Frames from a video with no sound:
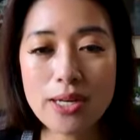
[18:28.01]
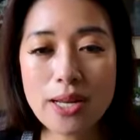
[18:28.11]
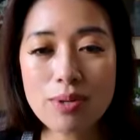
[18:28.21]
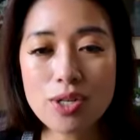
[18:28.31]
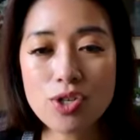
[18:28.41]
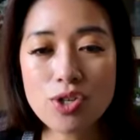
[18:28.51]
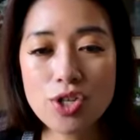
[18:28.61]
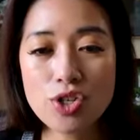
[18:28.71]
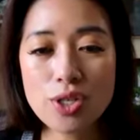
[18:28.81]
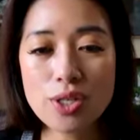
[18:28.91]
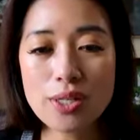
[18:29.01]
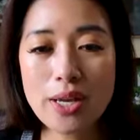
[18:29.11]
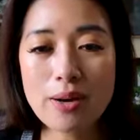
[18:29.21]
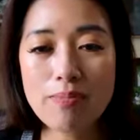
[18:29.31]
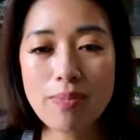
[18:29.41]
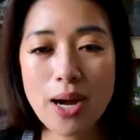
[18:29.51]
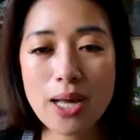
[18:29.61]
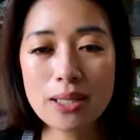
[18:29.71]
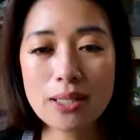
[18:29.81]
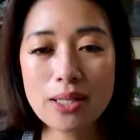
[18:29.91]
demonstrations, and
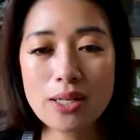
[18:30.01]
pilot